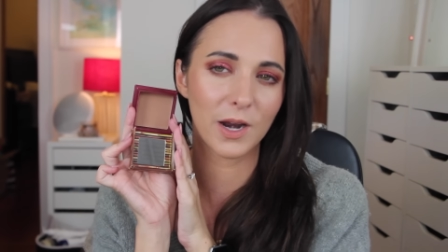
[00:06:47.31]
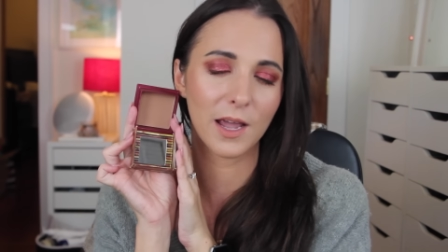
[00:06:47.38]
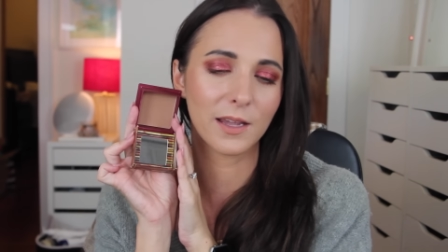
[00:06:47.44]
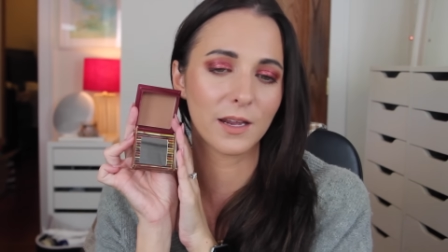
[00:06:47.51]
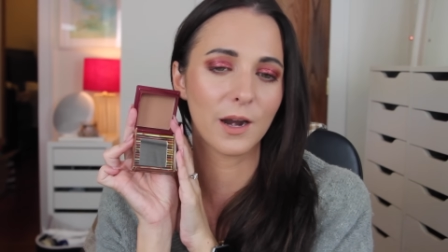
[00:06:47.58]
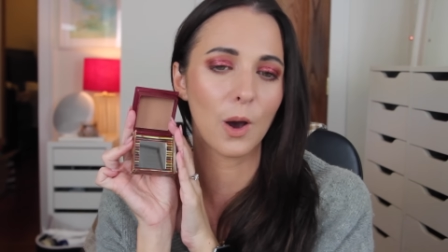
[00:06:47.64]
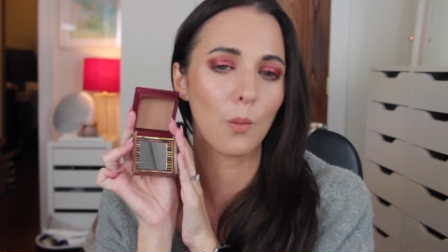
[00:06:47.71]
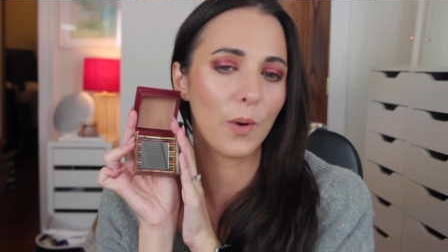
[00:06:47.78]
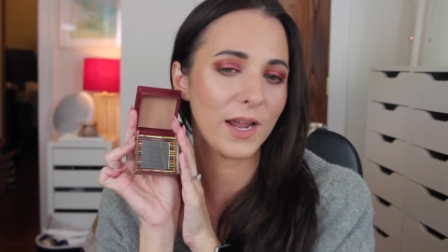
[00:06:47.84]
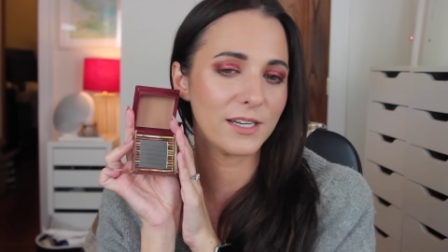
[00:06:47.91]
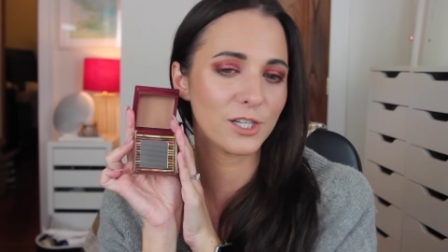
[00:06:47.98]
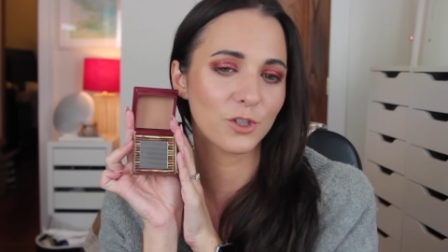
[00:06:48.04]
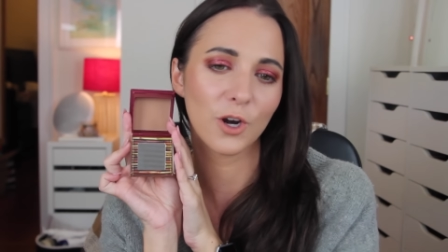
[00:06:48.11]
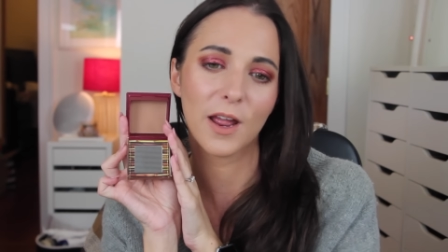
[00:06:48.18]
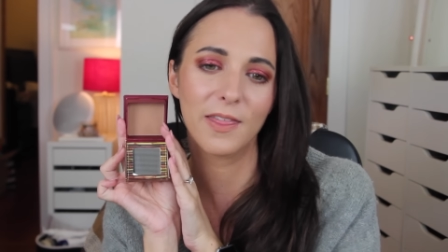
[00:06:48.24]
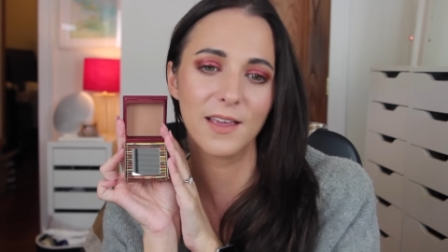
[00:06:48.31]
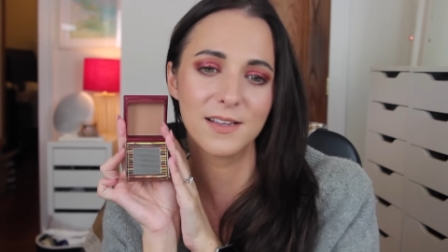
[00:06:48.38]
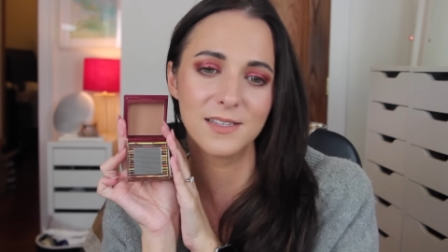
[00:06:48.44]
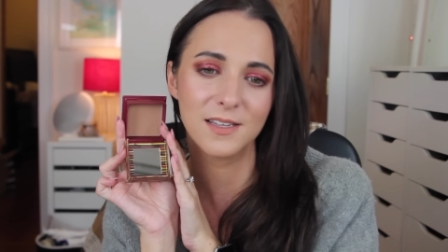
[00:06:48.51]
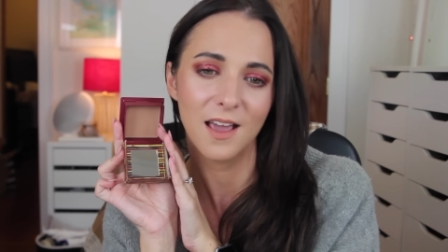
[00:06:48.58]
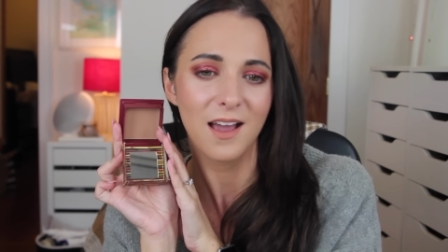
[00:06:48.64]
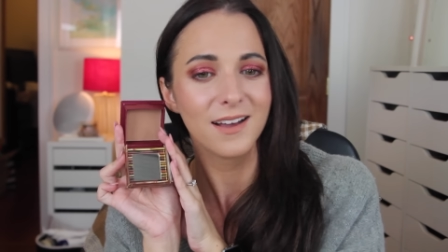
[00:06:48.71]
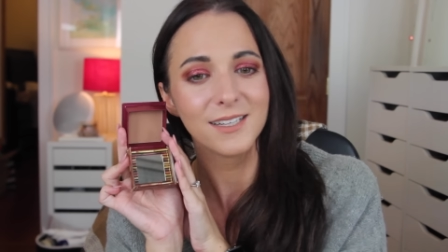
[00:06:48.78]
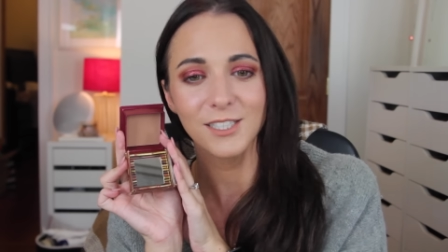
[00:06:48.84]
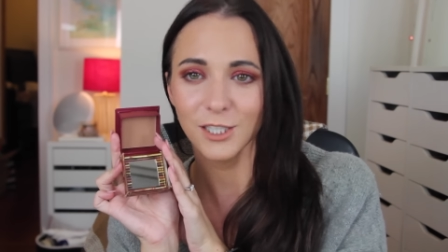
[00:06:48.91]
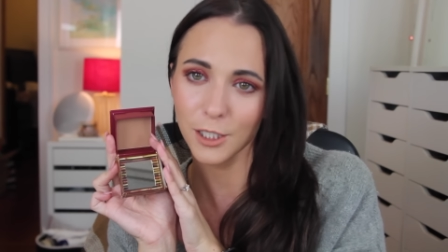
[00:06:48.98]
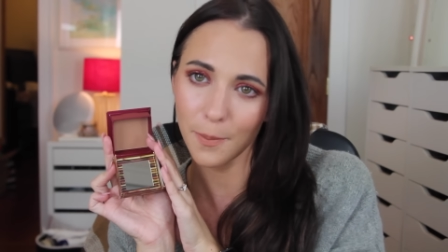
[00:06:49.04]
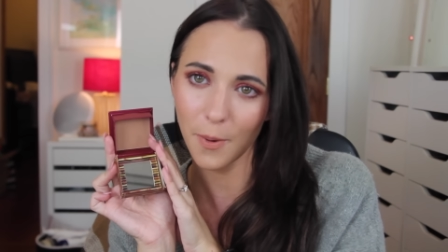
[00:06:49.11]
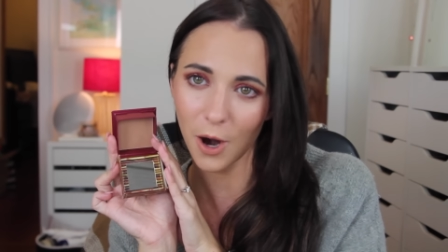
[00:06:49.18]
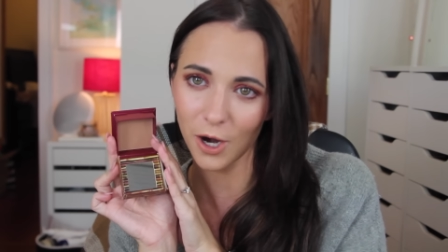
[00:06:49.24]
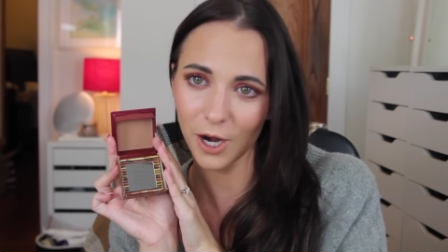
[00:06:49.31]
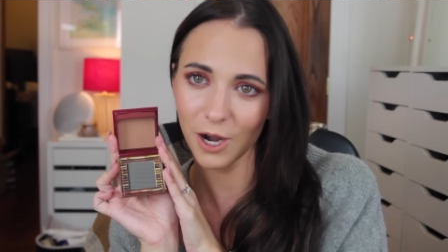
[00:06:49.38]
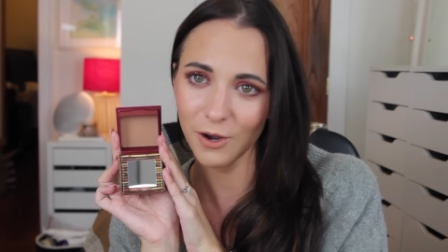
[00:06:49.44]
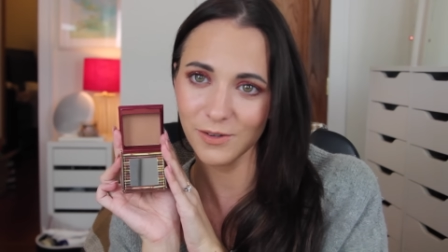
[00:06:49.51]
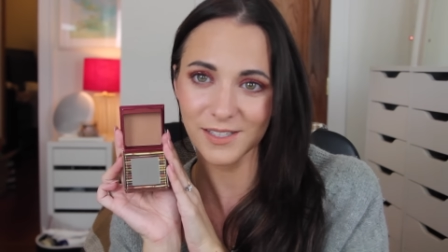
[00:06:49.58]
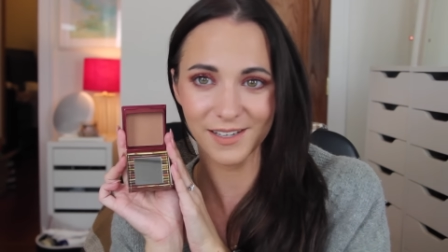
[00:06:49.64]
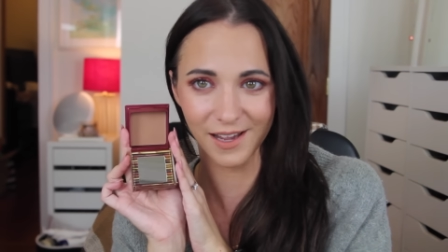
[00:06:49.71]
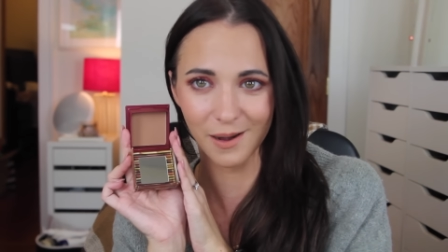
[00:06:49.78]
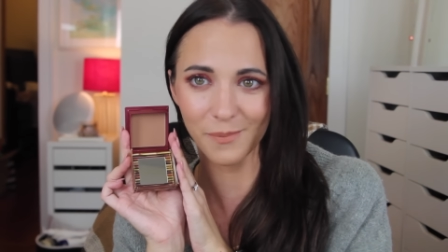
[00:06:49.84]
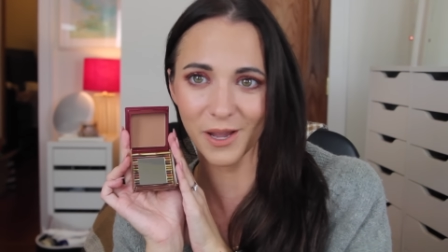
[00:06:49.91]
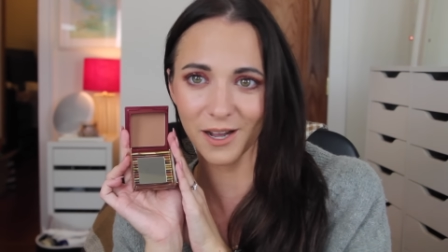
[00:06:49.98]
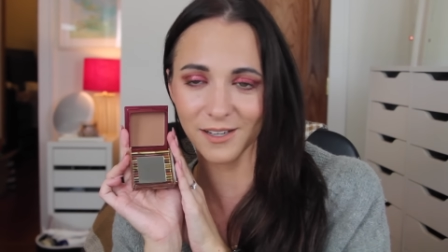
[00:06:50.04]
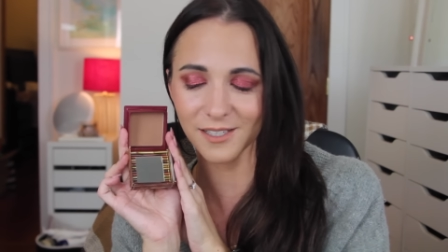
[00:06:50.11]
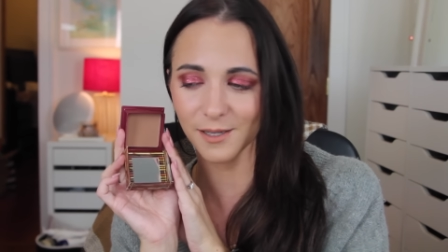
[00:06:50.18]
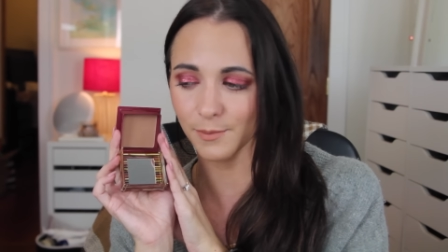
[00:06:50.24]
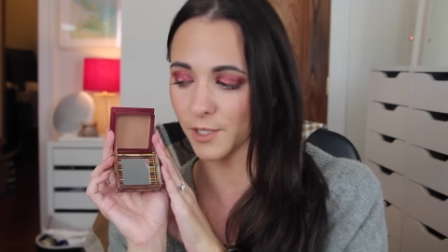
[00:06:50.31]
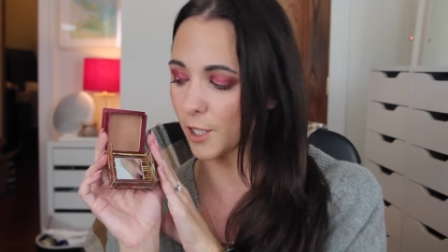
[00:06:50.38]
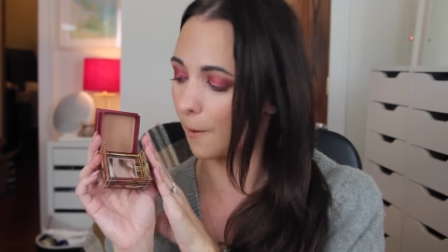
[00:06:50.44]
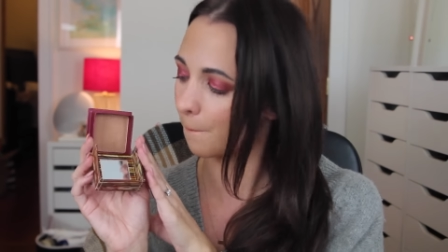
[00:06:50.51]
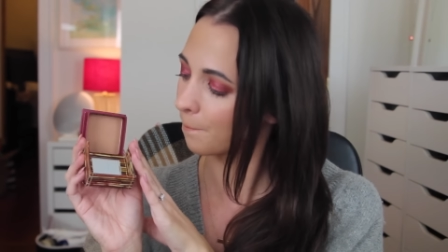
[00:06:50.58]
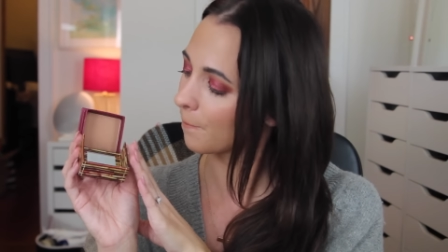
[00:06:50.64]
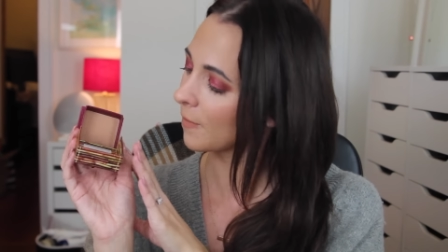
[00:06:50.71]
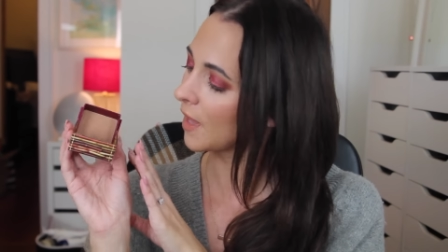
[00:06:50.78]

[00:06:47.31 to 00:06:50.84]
but I cannot wait to try this tomorrow. It's gonna be awesome. So